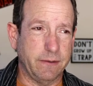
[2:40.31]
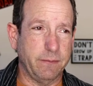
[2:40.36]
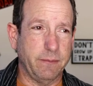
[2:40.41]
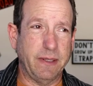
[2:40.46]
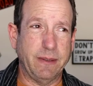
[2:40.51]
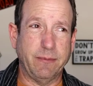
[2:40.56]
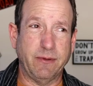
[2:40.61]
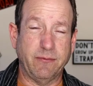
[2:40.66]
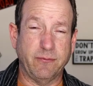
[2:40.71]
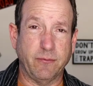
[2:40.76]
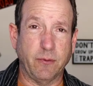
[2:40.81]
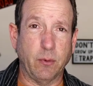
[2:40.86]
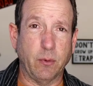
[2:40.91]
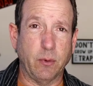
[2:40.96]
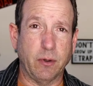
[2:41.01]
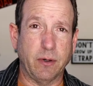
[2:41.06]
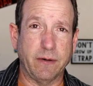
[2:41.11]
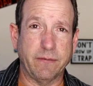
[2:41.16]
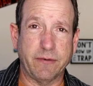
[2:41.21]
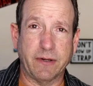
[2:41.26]
maybe
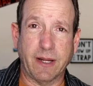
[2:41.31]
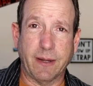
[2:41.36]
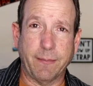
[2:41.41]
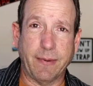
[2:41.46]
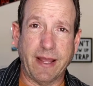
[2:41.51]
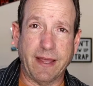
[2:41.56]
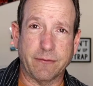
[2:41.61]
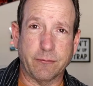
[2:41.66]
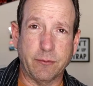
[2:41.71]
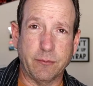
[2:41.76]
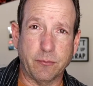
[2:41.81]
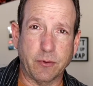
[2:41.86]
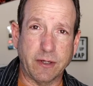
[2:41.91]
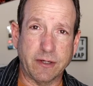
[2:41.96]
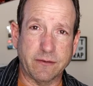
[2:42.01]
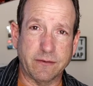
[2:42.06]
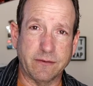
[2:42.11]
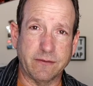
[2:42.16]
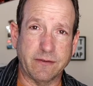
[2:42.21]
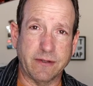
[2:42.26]
4 if you got bathroom
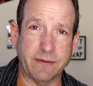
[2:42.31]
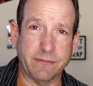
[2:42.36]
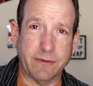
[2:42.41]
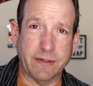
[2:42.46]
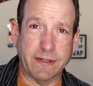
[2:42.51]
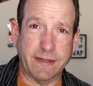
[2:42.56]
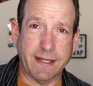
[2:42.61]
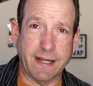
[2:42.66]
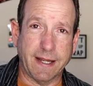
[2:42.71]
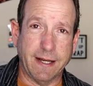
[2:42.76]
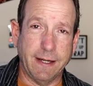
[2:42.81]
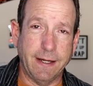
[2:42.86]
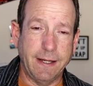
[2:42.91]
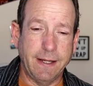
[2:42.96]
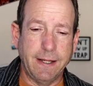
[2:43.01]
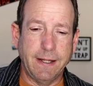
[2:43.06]
breaks and stuff like that.